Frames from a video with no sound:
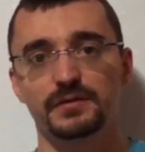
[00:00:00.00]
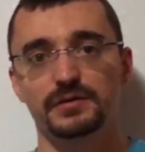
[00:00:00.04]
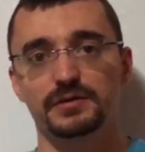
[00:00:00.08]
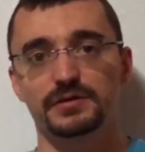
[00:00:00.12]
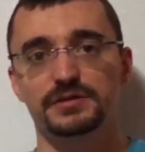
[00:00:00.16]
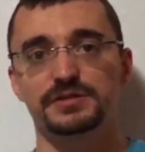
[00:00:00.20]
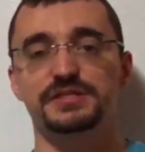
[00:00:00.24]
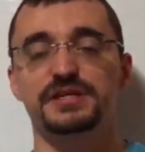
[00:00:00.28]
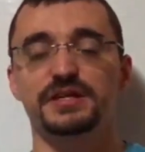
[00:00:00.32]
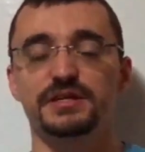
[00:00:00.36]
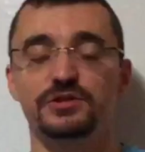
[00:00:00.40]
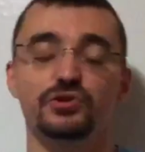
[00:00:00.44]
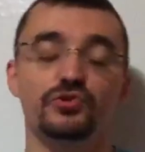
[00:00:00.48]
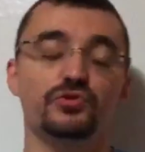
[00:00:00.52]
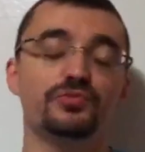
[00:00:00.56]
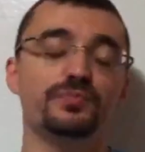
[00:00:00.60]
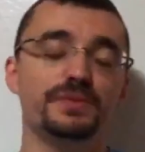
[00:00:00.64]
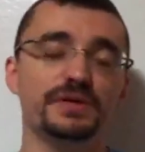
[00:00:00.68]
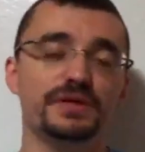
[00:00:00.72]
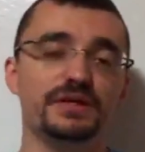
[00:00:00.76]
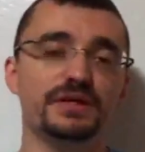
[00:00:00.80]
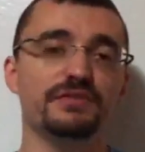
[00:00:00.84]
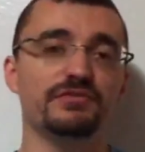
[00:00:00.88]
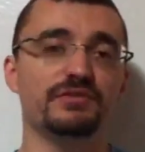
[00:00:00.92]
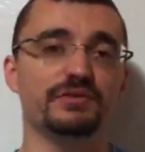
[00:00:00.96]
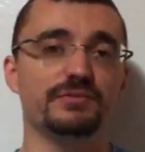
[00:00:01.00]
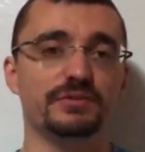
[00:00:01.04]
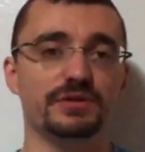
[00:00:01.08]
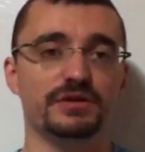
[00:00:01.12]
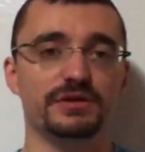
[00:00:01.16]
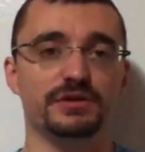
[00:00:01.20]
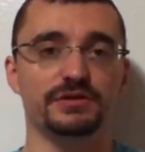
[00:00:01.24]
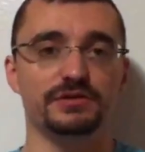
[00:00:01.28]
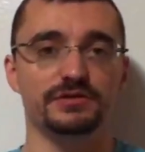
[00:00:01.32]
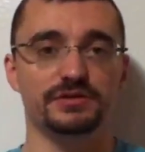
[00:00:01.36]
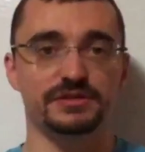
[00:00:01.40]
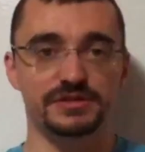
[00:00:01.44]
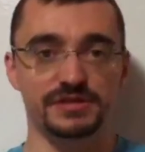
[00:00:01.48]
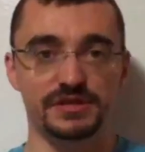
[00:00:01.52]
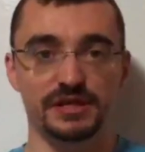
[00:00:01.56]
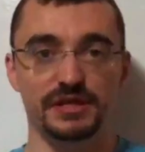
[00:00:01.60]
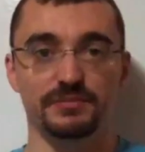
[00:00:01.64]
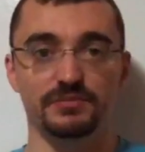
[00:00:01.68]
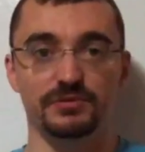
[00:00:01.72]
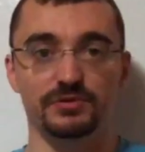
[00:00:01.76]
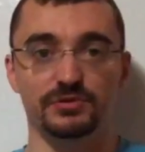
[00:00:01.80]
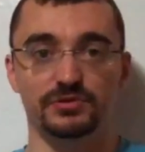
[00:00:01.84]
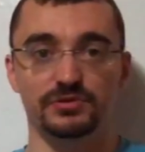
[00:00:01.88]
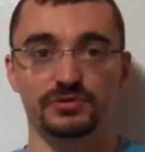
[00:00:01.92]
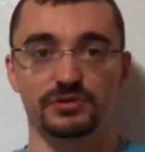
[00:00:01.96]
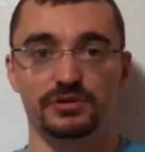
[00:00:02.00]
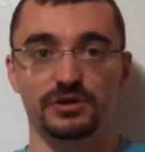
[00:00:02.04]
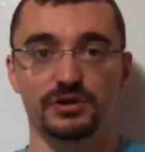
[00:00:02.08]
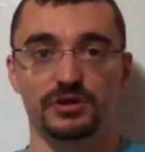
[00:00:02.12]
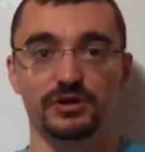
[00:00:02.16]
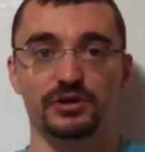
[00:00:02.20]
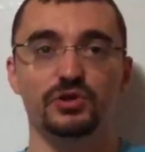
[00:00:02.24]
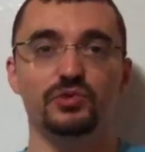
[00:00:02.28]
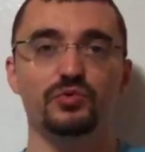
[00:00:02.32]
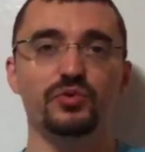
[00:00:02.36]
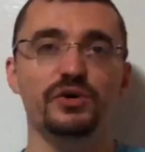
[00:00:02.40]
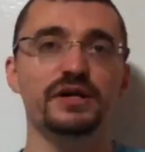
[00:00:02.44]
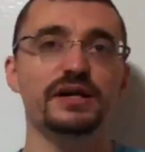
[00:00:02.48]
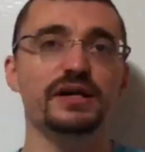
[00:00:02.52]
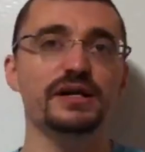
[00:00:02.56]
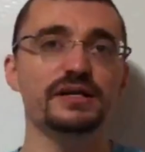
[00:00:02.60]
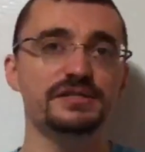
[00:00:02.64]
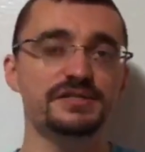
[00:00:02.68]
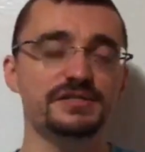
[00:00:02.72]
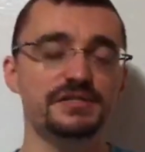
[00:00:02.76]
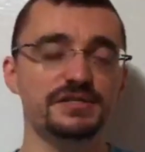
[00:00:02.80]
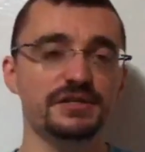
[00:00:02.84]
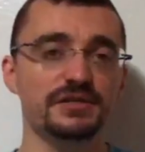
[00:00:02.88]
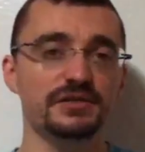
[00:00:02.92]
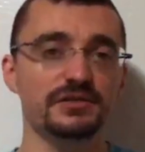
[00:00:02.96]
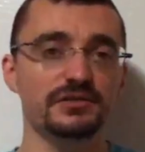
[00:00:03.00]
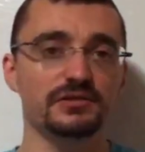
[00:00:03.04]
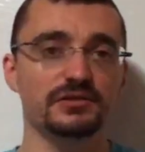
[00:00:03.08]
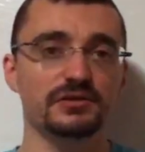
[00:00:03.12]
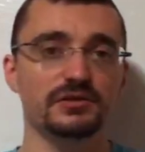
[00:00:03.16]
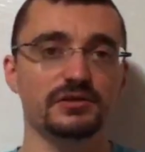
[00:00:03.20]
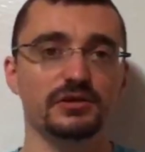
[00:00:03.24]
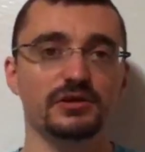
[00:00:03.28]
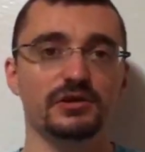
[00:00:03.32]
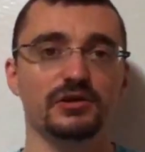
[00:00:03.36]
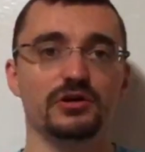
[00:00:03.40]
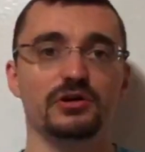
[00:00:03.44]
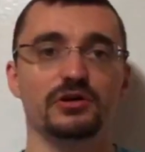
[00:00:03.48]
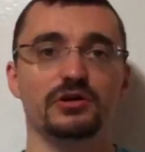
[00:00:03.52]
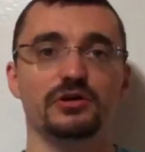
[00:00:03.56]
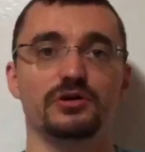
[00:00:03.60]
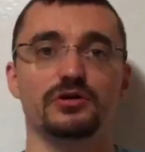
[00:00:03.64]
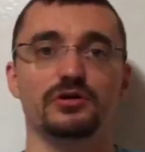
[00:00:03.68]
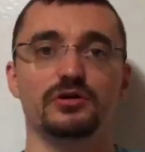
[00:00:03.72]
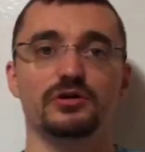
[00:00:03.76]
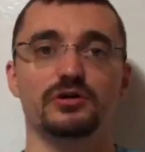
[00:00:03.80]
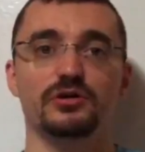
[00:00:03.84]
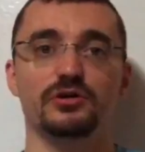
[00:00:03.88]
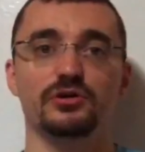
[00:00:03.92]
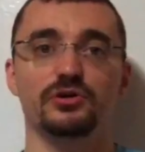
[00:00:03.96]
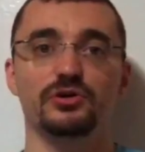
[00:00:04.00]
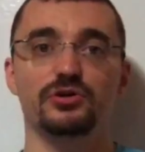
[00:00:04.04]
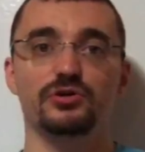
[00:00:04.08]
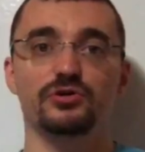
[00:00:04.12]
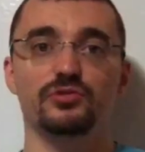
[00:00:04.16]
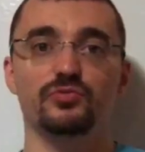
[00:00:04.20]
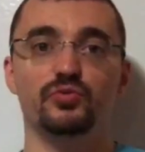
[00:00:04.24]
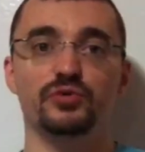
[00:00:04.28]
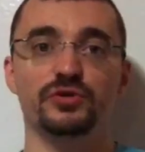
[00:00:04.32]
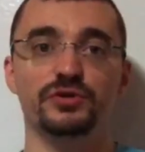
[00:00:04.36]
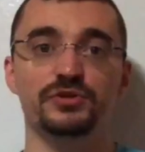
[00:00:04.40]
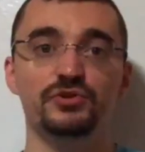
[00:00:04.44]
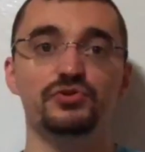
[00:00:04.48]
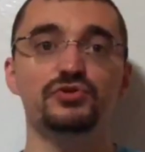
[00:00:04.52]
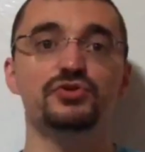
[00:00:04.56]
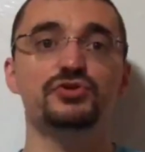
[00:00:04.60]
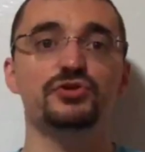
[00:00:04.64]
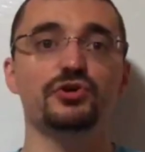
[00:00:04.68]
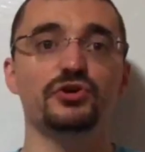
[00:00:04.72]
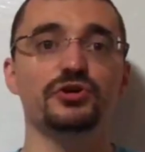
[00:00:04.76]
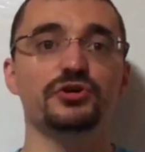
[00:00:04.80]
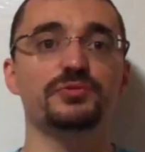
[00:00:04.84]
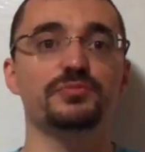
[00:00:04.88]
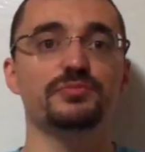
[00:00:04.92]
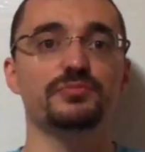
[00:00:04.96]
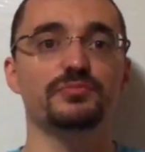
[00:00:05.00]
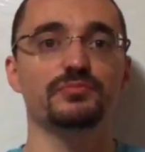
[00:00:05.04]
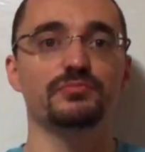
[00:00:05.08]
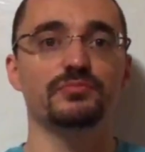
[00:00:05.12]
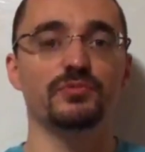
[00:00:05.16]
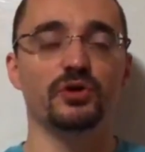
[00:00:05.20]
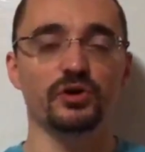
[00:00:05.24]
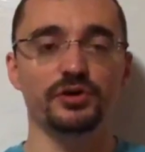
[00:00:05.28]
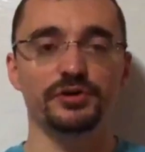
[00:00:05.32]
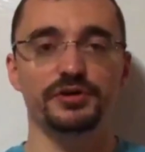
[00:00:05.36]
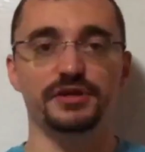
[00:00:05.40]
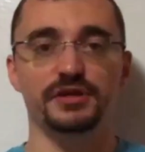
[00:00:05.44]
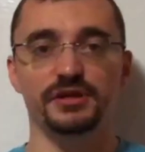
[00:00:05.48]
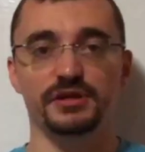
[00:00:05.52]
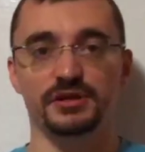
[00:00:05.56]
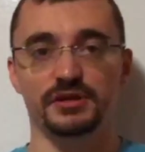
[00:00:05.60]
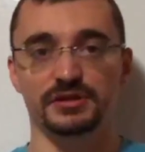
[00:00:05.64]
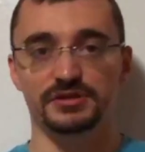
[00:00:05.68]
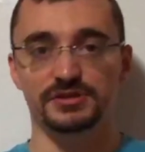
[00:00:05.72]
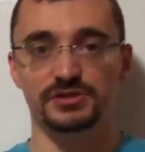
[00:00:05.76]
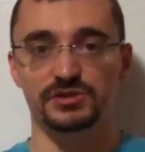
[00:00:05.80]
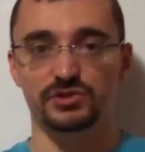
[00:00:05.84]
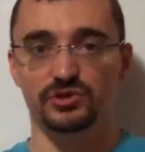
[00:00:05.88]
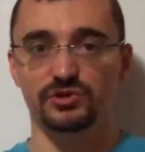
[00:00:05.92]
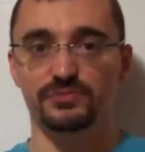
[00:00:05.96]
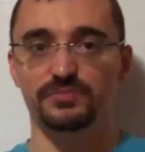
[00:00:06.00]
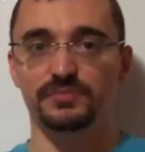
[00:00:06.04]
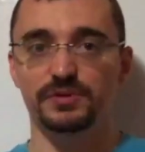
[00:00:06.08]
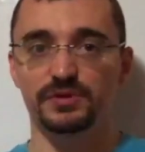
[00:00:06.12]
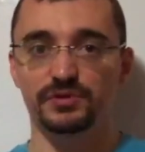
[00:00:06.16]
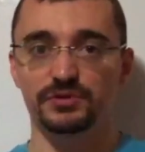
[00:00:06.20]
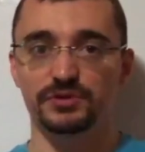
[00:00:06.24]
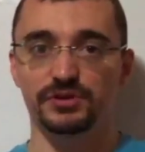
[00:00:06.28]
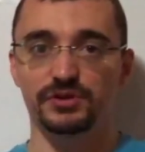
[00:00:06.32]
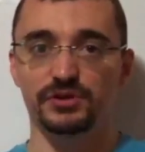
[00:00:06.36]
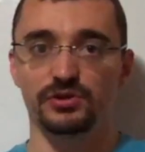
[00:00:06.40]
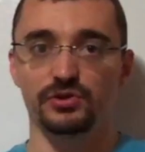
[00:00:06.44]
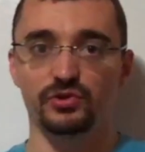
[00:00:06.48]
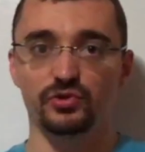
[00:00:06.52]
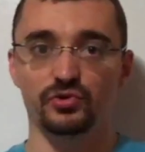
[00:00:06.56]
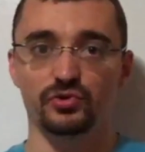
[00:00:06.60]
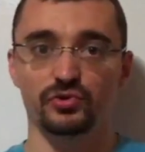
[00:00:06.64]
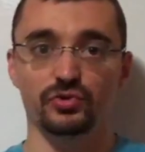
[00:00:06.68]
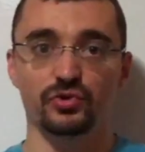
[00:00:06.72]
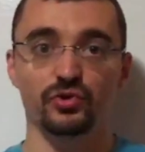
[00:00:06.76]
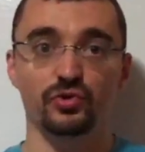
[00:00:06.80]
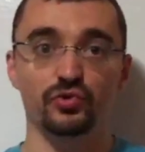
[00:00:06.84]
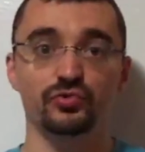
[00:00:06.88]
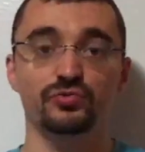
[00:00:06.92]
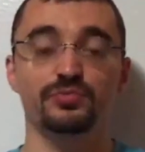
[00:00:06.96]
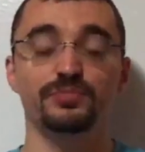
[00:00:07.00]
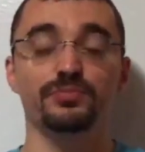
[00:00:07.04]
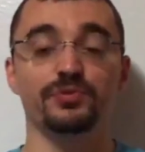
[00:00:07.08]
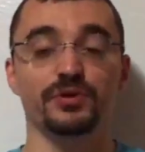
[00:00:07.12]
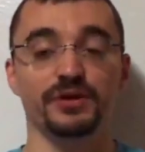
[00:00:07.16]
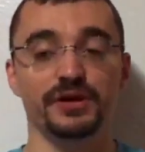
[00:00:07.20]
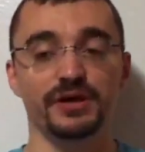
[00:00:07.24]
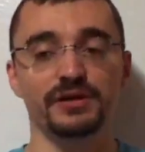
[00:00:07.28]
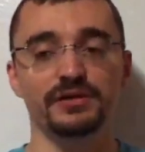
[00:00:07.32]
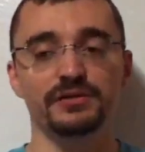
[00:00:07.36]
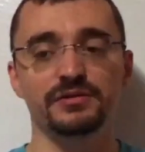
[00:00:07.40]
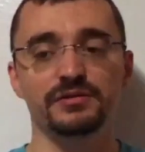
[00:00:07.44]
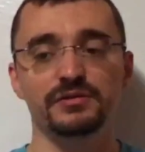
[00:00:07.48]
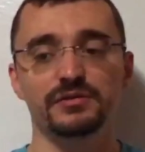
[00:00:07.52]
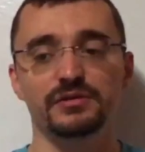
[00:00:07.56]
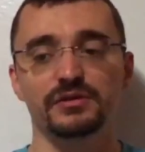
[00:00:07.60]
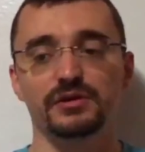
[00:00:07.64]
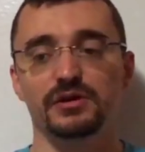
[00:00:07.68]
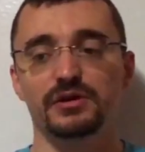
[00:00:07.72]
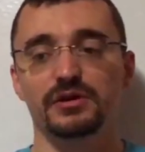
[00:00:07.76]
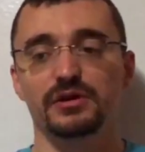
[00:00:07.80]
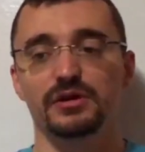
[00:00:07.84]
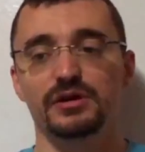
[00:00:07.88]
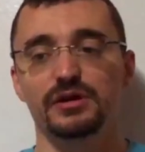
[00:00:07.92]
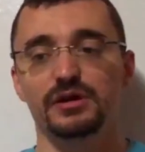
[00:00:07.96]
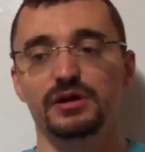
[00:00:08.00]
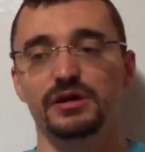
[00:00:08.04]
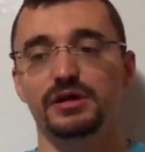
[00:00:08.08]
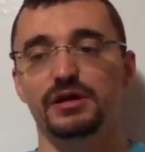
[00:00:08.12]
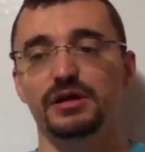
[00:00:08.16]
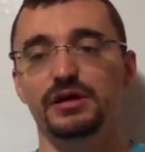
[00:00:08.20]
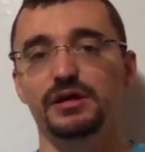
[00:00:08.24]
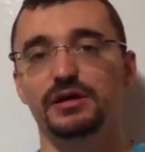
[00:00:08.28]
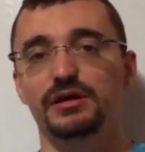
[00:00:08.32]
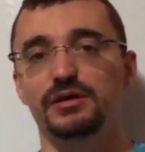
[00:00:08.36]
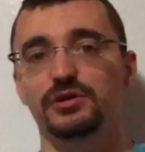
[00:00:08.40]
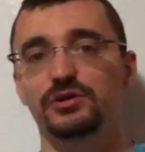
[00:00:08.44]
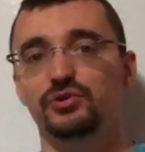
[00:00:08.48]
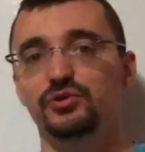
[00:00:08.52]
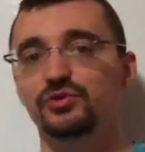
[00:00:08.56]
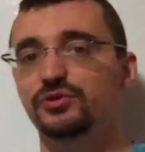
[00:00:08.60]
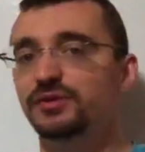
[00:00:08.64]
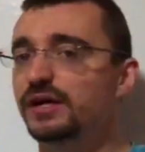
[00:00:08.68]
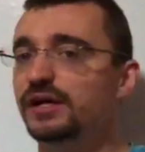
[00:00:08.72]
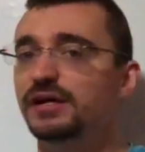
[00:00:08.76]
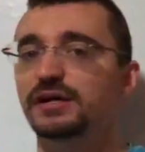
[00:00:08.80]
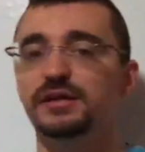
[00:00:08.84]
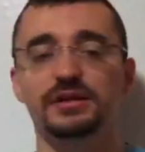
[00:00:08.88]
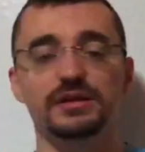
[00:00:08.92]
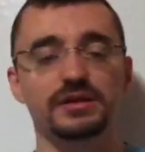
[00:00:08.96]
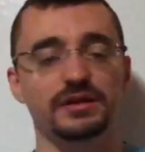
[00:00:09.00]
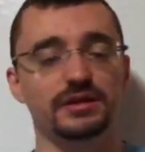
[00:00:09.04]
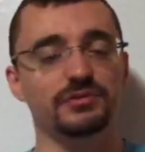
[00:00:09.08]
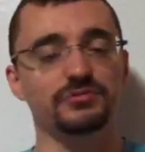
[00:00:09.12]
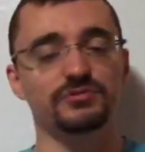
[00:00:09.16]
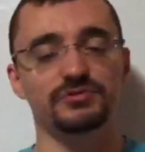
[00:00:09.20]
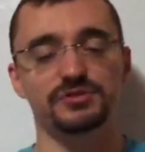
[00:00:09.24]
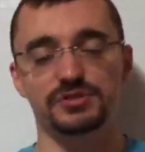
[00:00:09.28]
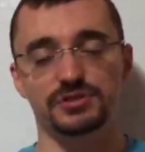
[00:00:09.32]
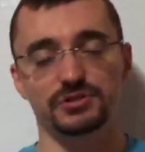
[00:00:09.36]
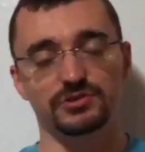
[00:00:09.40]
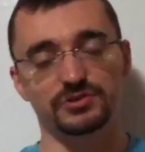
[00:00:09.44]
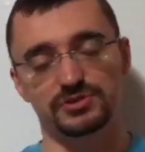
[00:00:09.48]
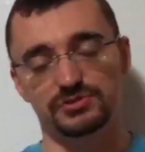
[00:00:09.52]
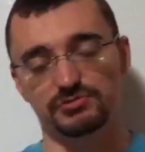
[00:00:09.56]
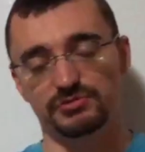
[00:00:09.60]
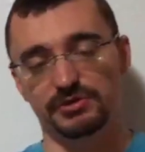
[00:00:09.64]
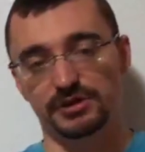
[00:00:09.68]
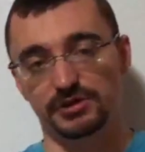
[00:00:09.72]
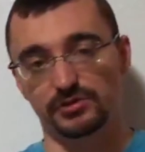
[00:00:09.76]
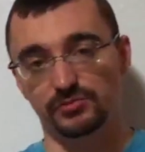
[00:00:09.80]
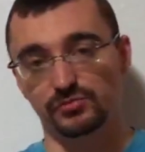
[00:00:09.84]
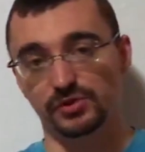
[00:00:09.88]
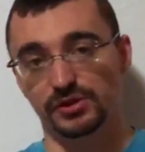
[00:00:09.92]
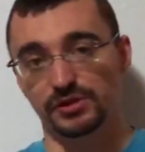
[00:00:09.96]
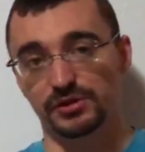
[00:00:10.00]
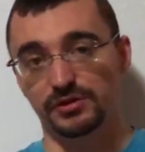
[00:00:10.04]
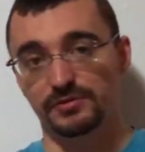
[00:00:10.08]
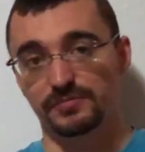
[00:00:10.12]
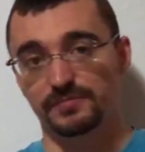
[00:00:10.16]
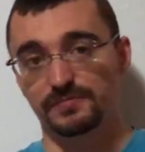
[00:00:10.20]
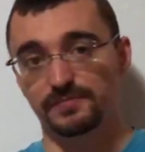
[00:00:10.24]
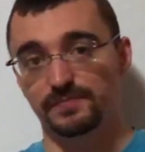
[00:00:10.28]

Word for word: because then you'll be leaving money on the table. The way I see it, when you start marketing and start building your own brand, you're not going to get results right away.